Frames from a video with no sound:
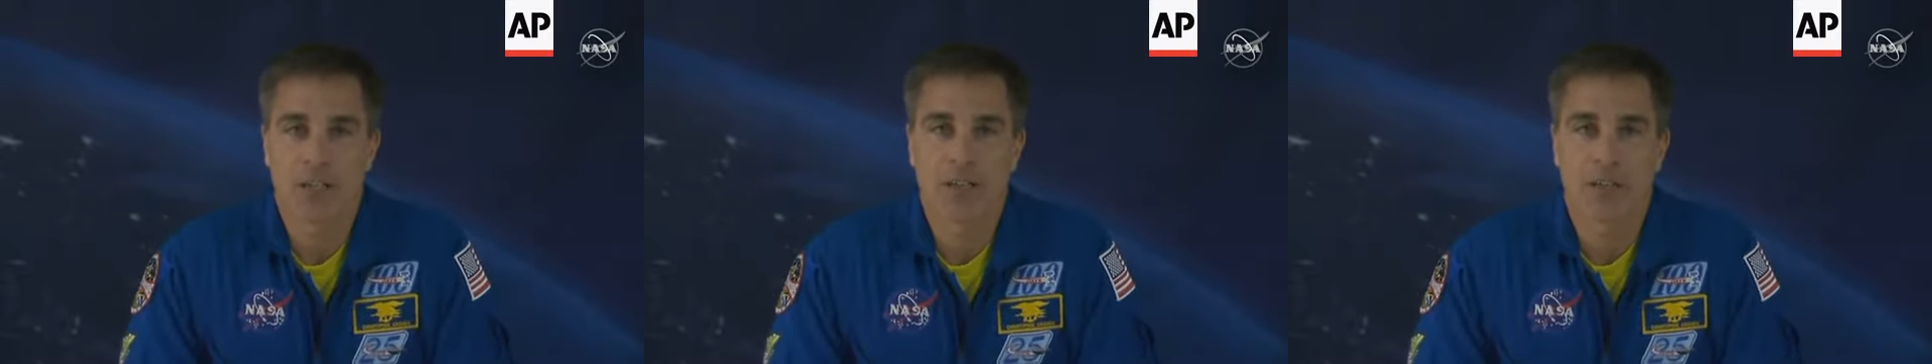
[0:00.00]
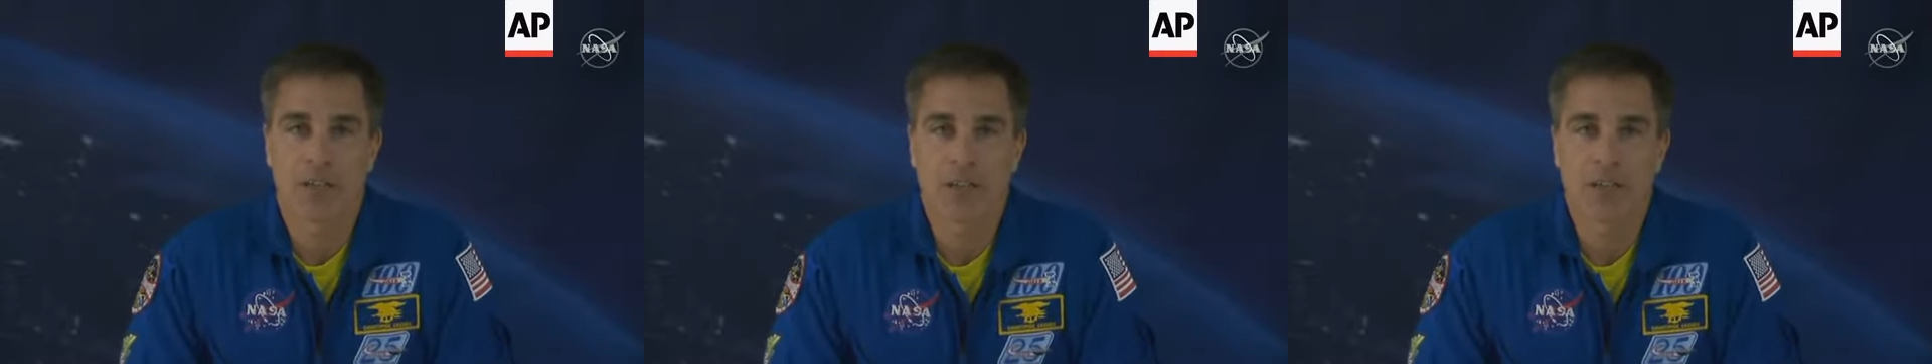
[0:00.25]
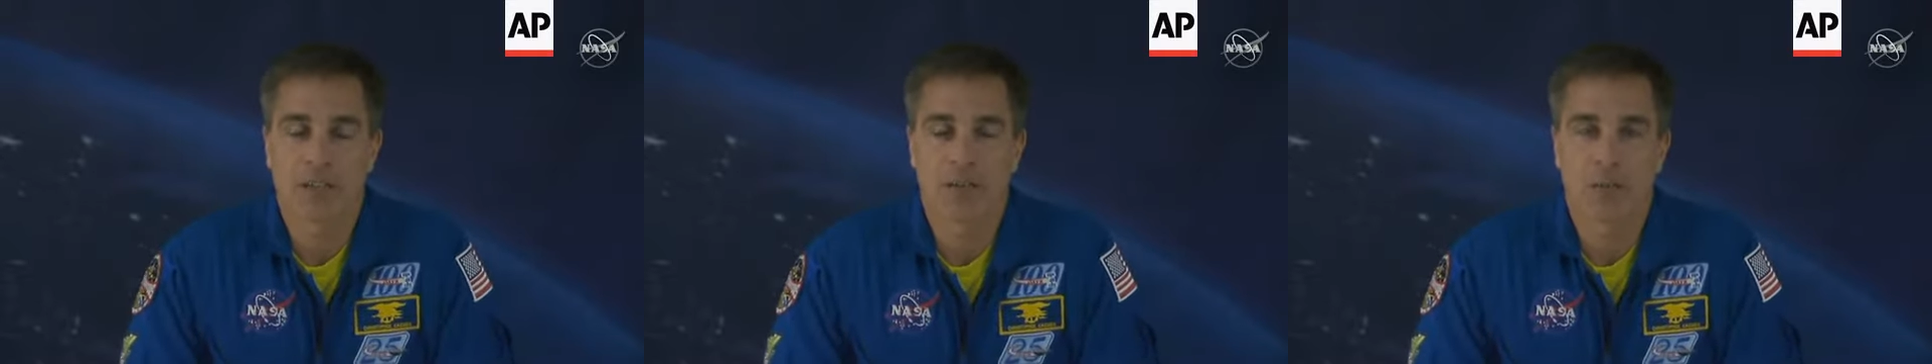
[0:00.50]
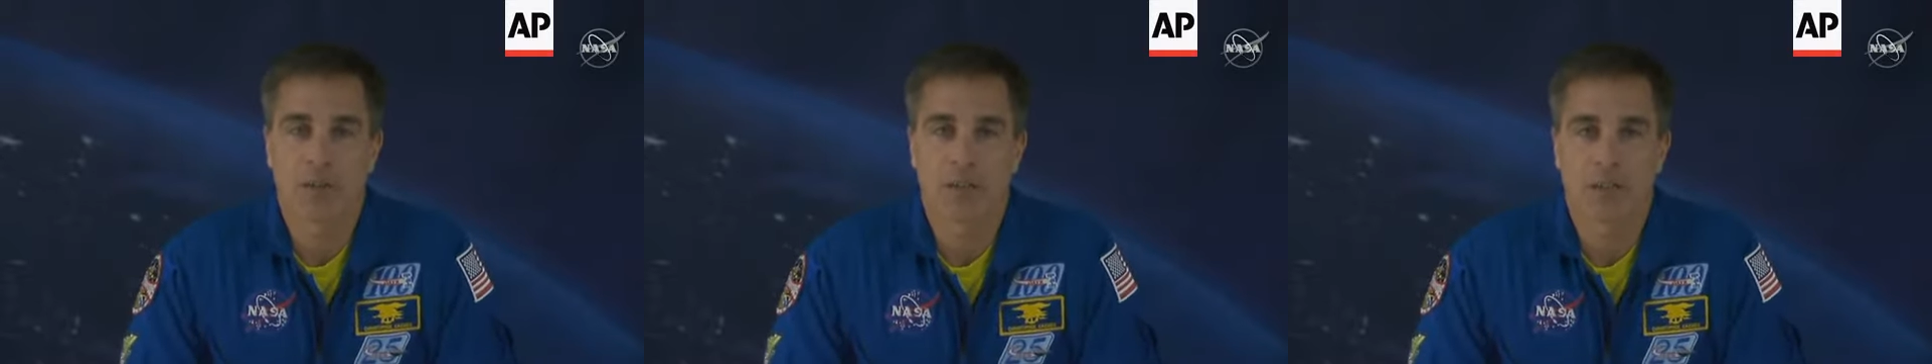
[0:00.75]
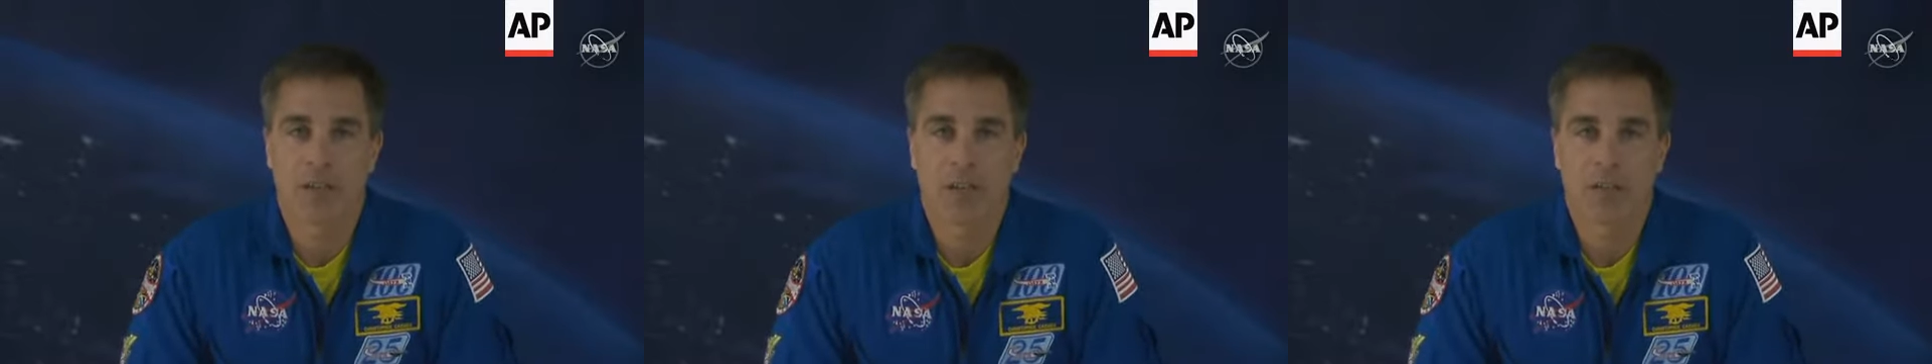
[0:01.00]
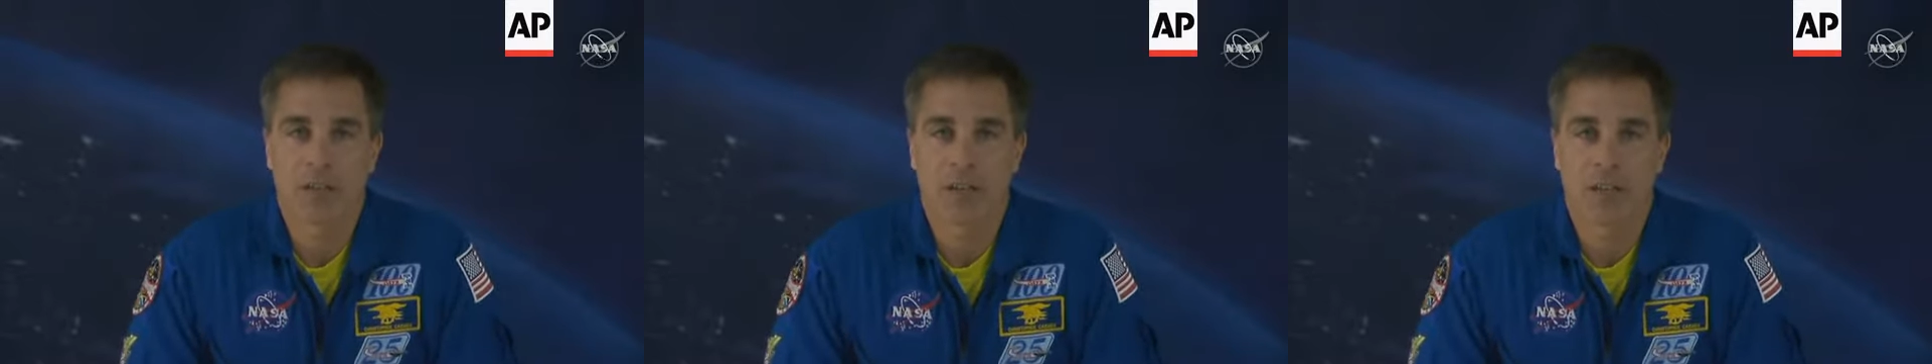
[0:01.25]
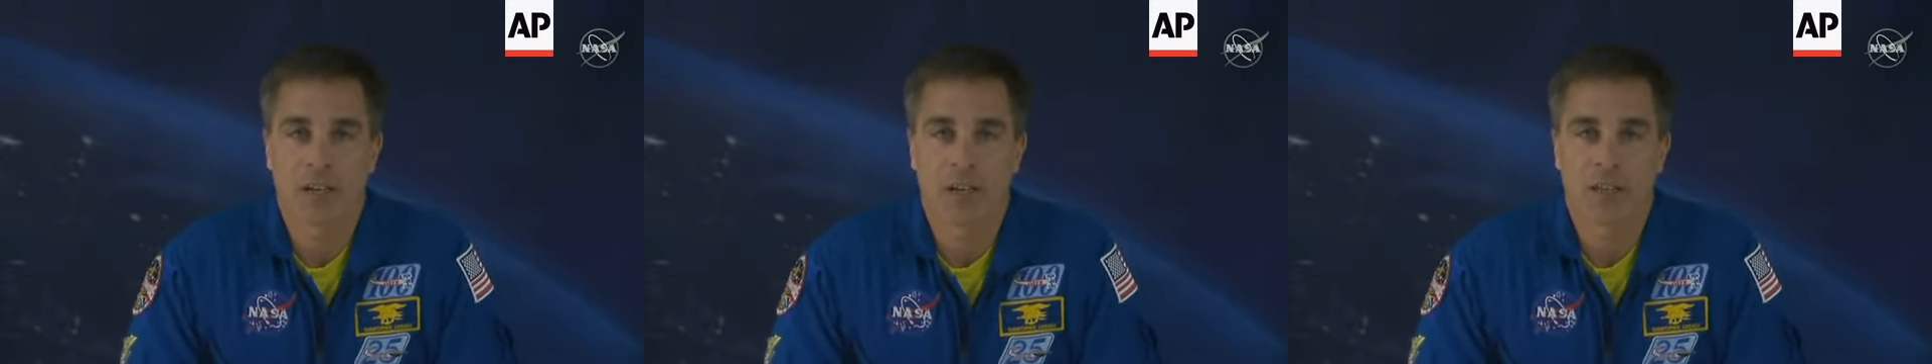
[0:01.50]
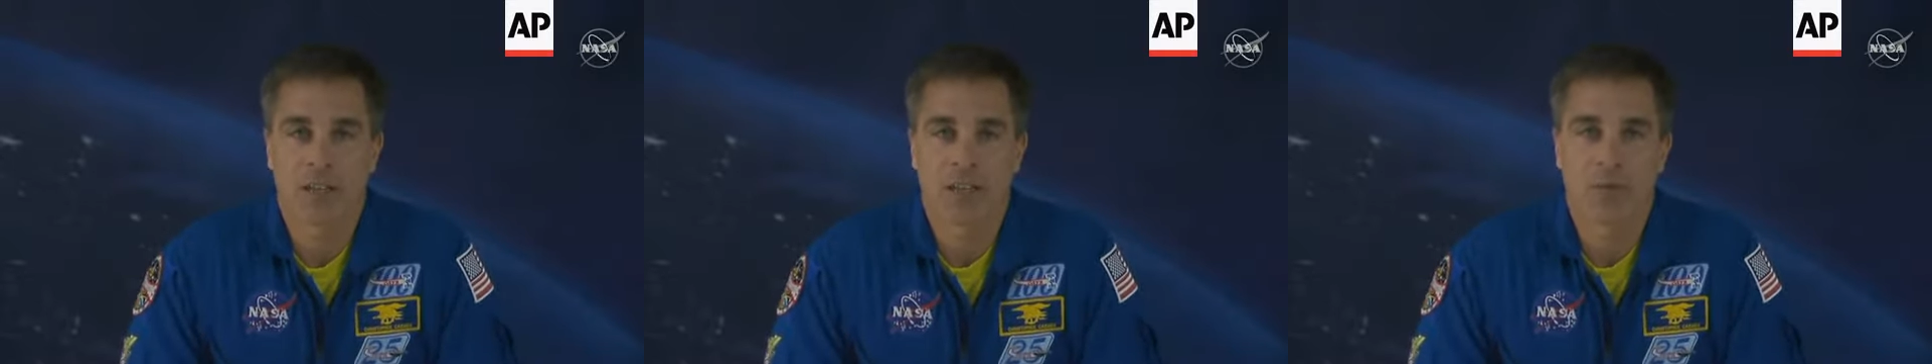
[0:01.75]
and the things that we're touching in
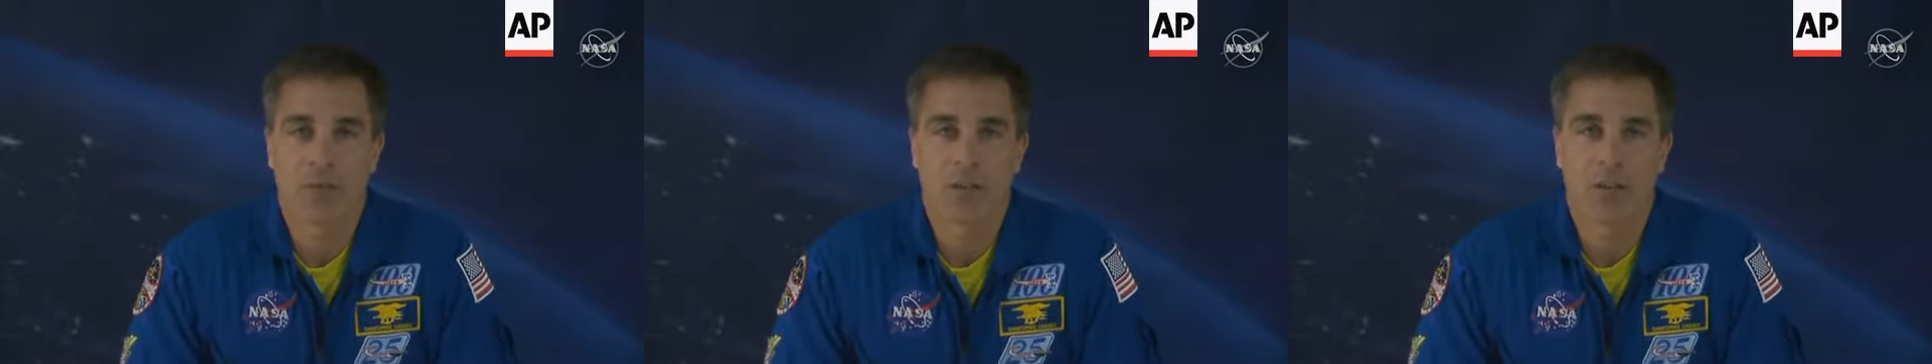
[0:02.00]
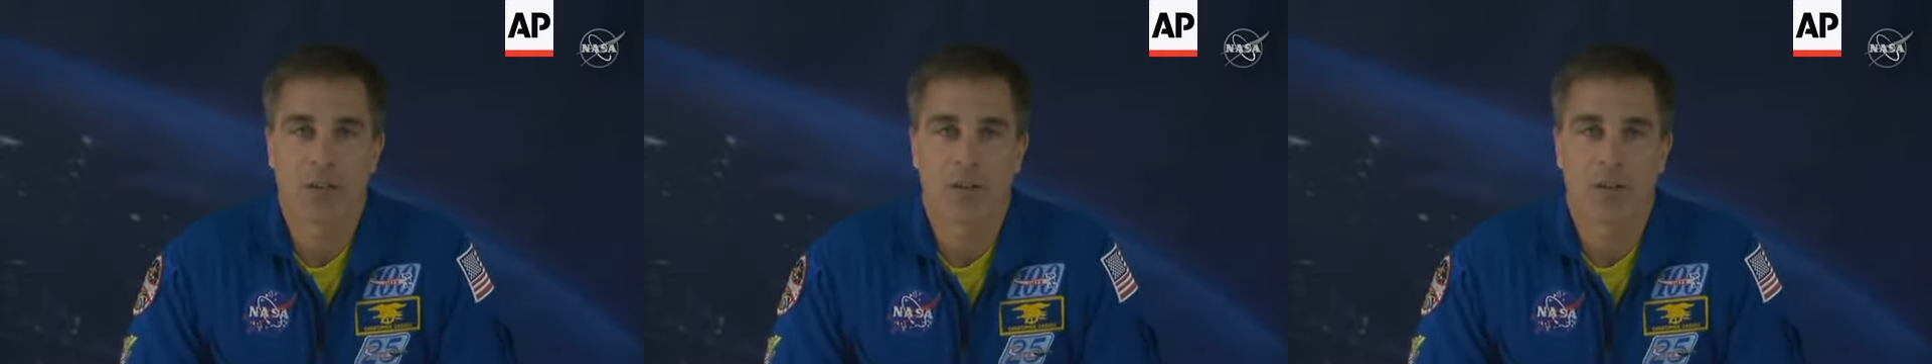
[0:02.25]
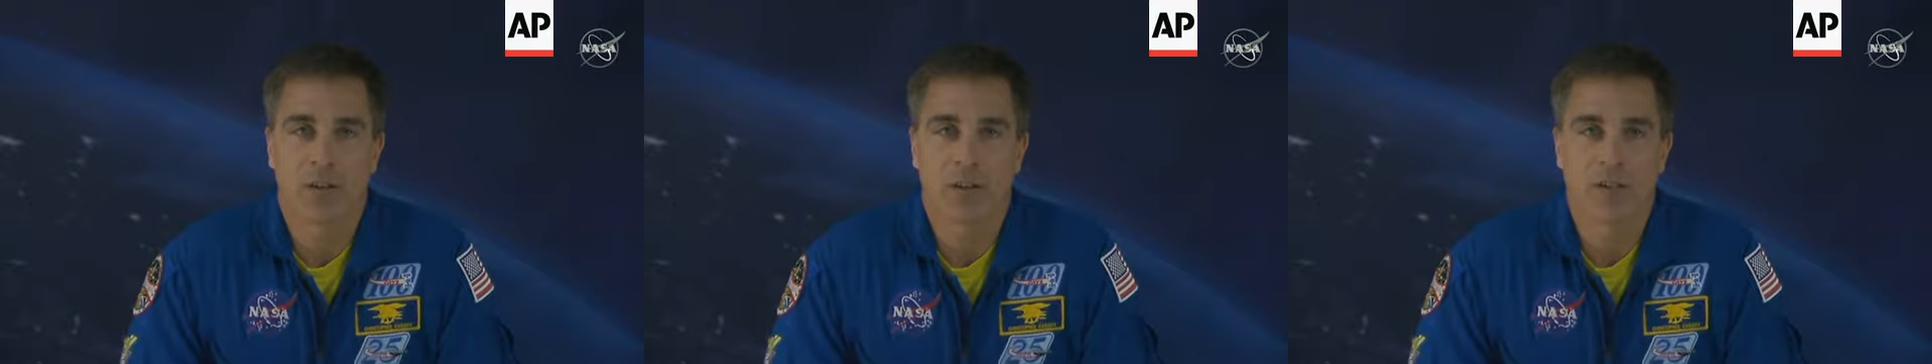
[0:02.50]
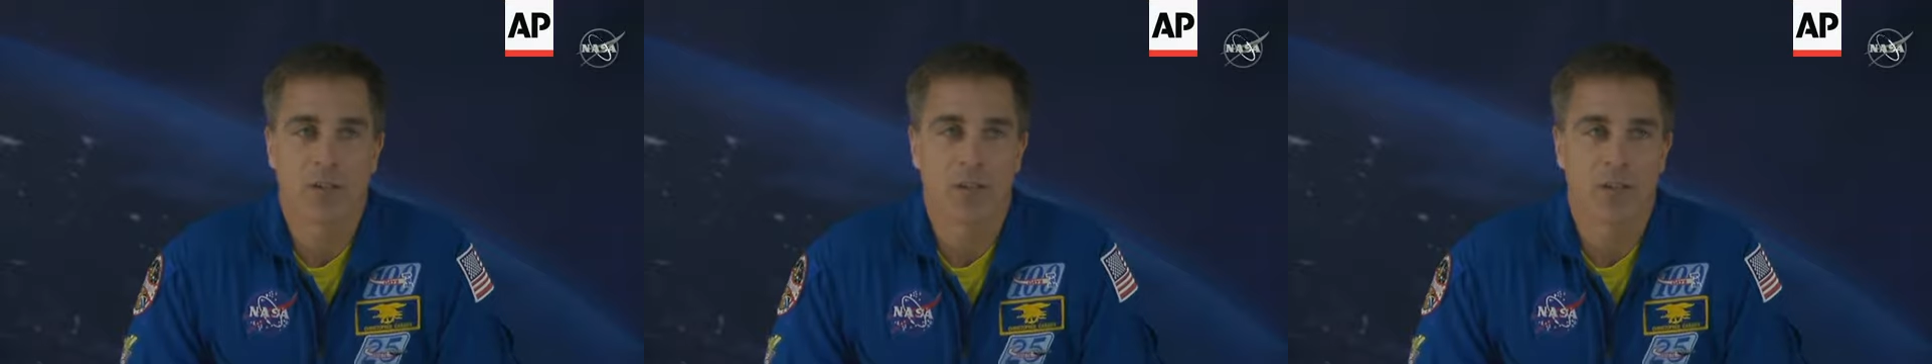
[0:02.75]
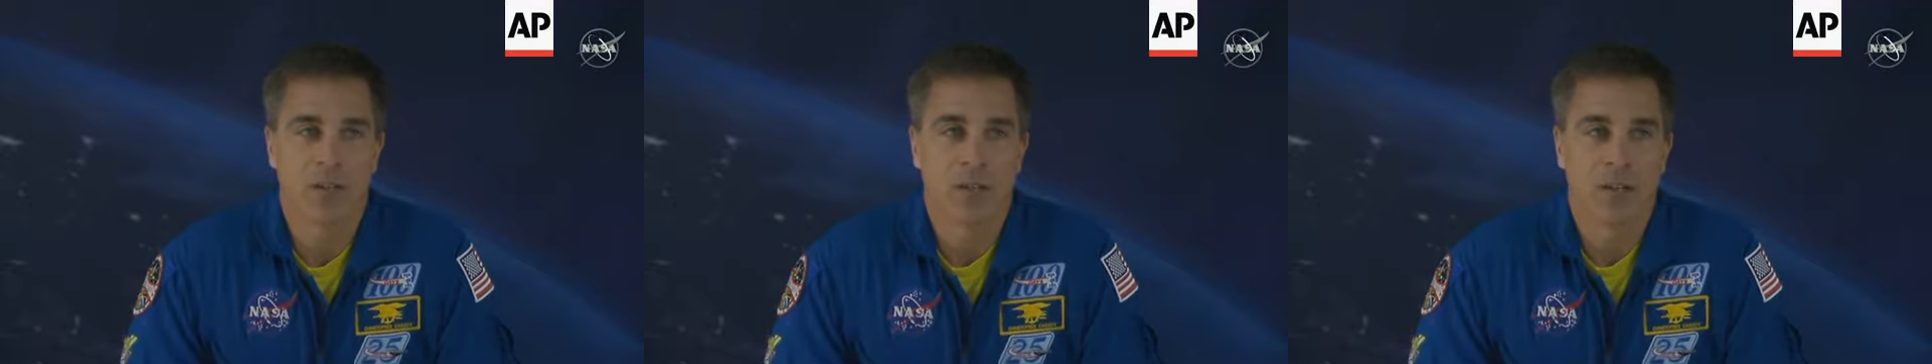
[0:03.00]
contact with are also